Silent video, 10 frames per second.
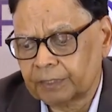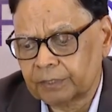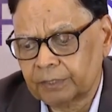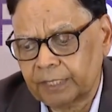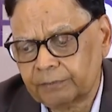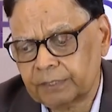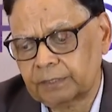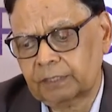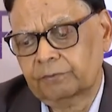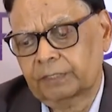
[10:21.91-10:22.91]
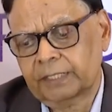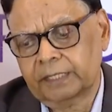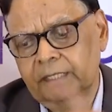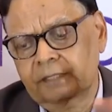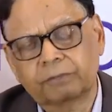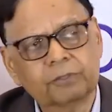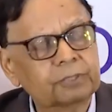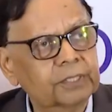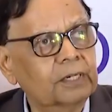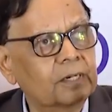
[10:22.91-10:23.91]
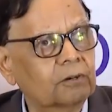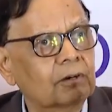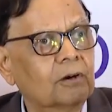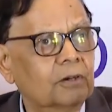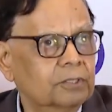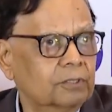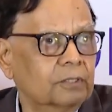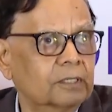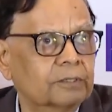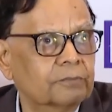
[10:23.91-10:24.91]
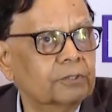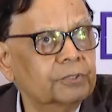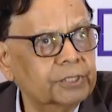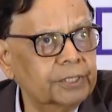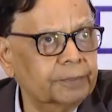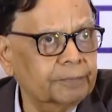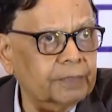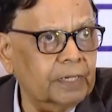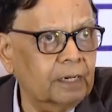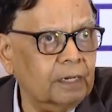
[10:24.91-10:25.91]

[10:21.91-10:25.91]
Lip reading: So that was vertical devolution. On horizontal devolution,